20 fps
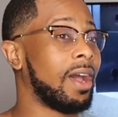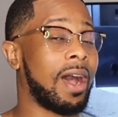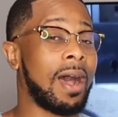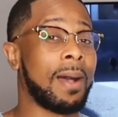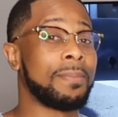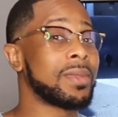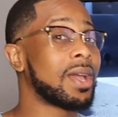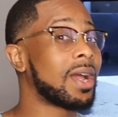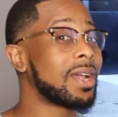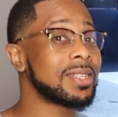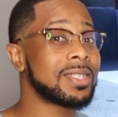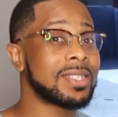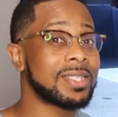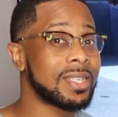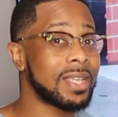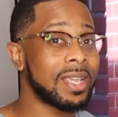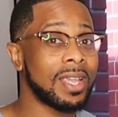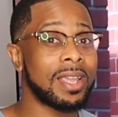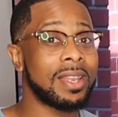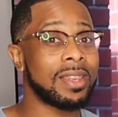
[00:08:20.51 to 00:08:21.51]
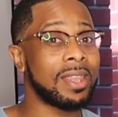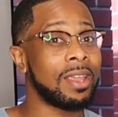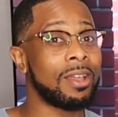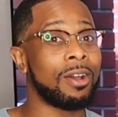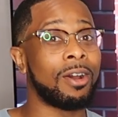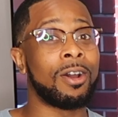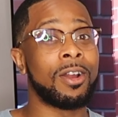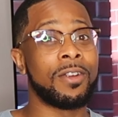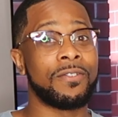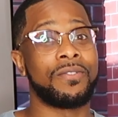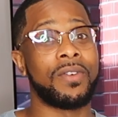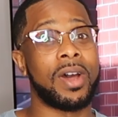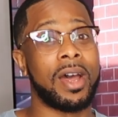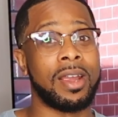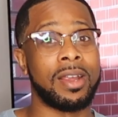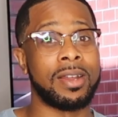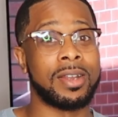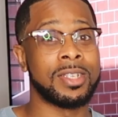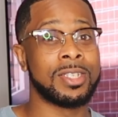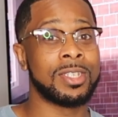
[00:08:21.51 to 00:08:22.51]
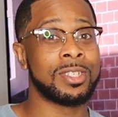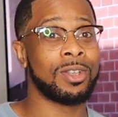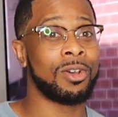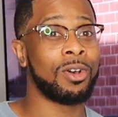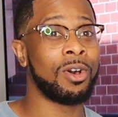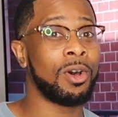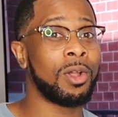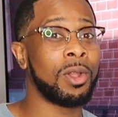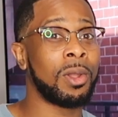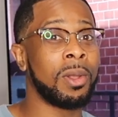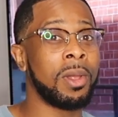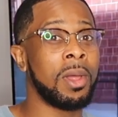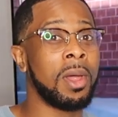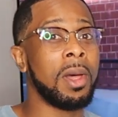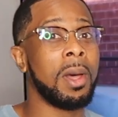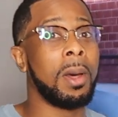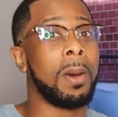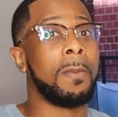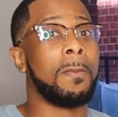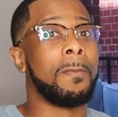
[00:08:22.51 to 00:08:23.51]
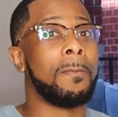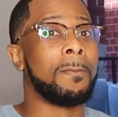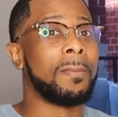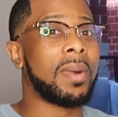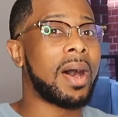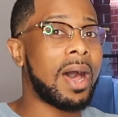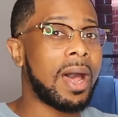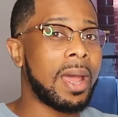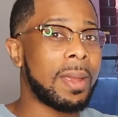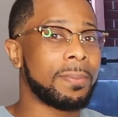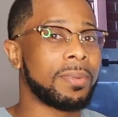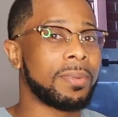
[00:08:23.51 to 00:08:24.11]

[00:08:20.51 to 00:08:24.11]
I'm not saying they aren't fire. This is all my